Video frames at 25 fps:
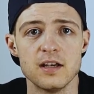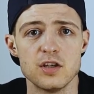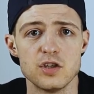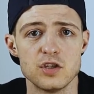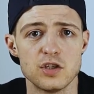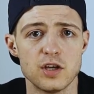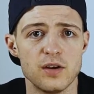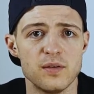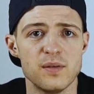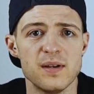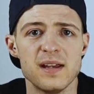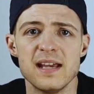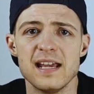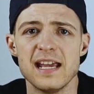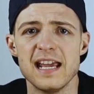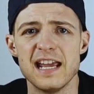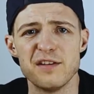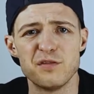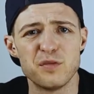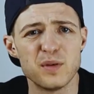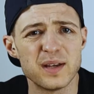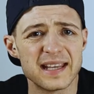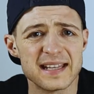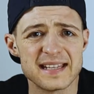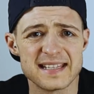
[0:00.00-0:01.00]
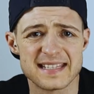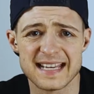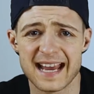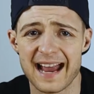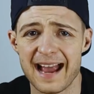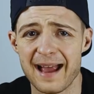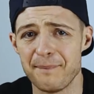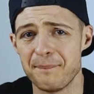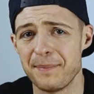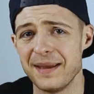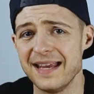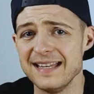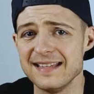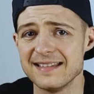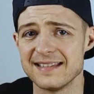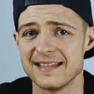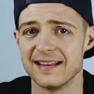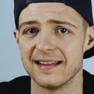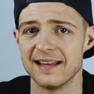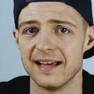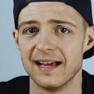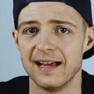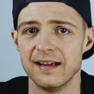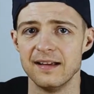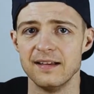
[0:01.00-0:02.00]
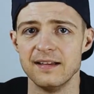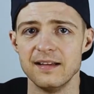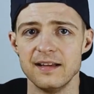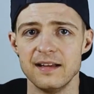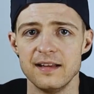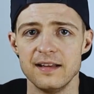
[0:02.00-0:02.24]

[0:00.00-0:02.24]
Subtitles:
So if we can tap into that,